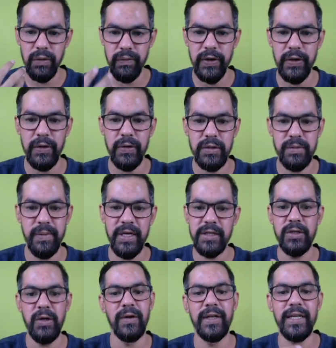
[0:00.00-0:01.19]
videos
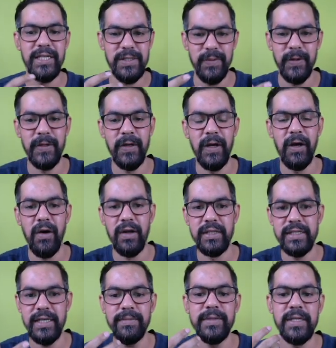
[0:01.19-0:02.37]
based on these particular
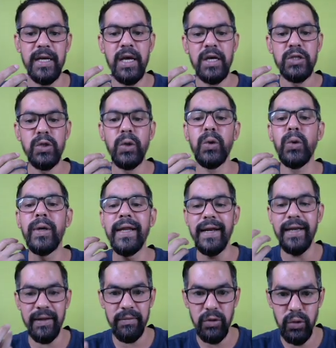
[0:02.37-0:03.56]
concepts. So you can
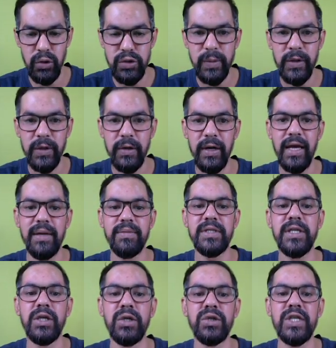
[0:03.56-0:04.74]
attempt those particular
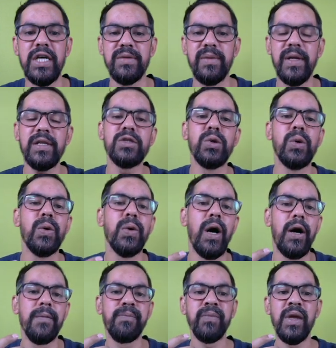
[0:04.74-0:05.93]
MCQs as well.
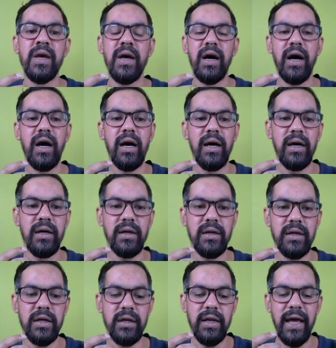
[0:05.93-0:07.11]
So
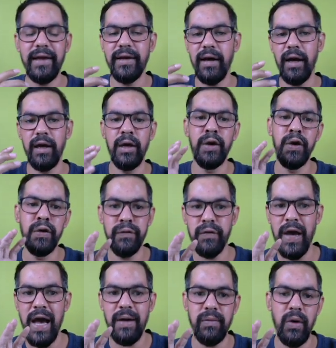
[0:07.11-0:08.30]
like, if
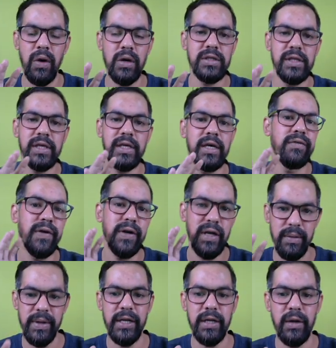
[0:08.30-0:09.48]
you have watched the
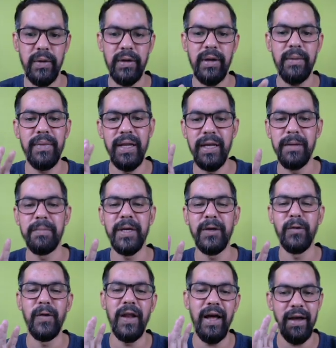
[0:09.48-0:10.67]
fundamental one, believe me,
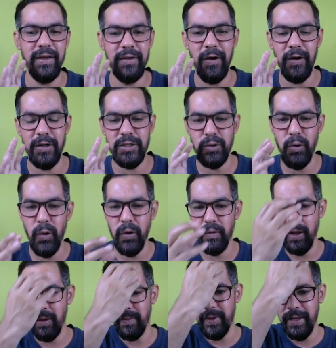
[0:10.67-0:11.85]
your score
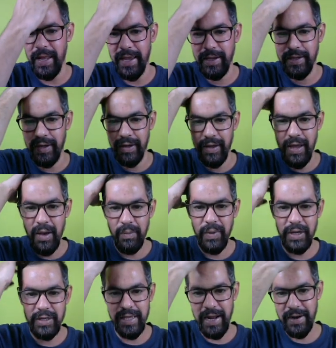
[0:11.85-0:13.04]
will be like
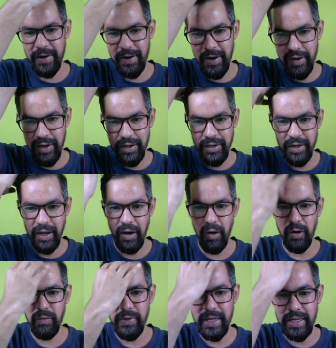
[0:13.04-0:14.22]
plus 100 in,
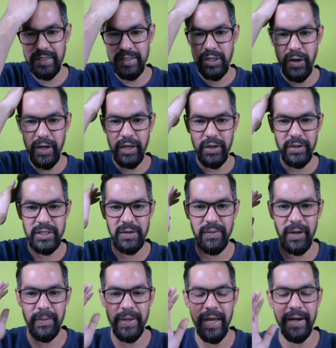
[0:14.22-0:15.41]
or we can say your accuracy
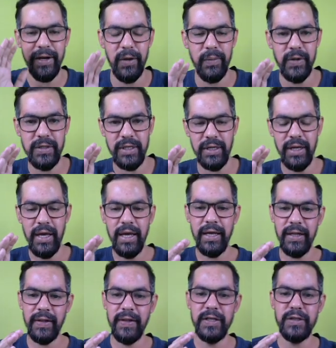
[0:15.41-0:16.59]
will be 100%
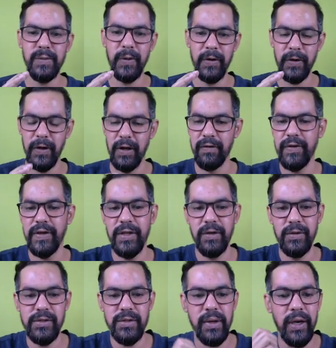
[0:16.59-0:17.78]
in these particular
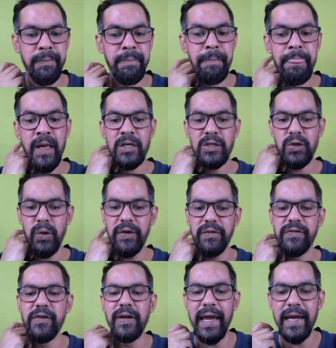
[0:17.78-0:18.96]
videos. Okay, so if
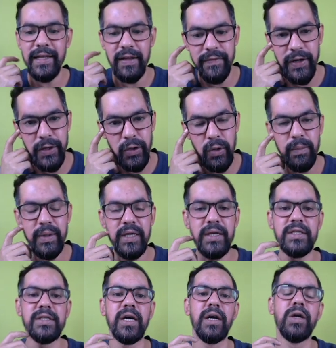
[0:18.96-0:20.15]
you like the video,
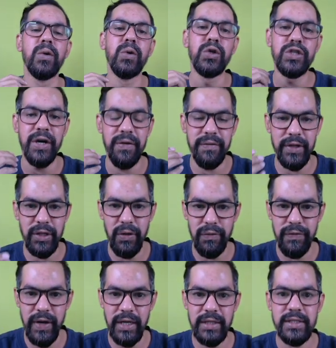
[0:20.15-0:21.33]
please do share with your
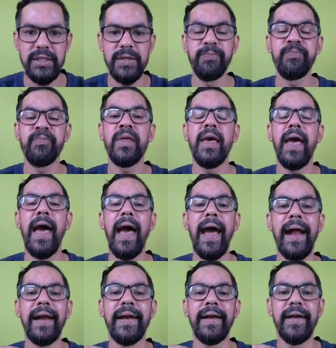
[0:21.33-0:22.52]
friends,
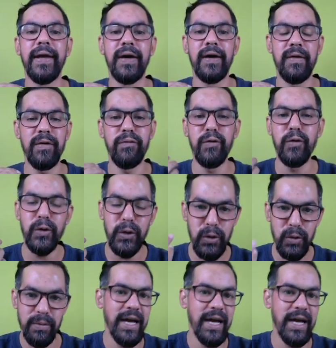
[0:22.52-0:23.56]
and if you're new